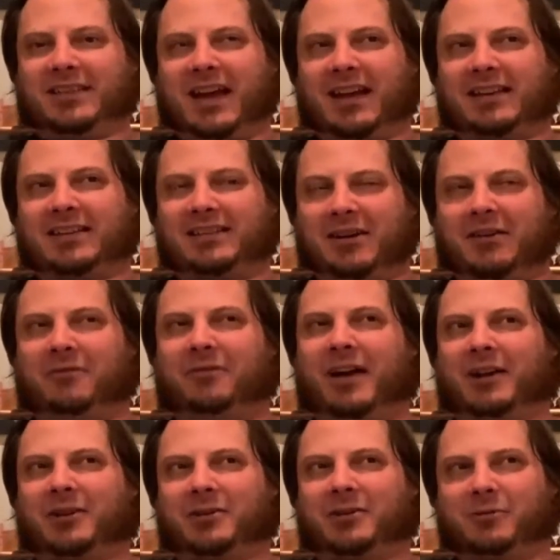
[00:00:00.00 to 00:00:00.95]
It's like
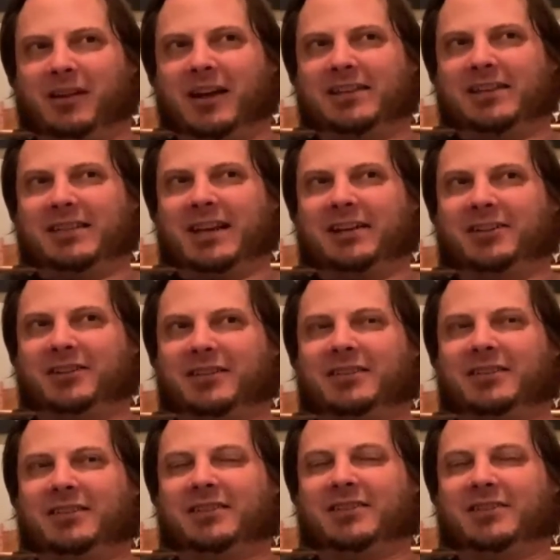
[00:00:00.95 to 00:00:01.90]
self-actualization,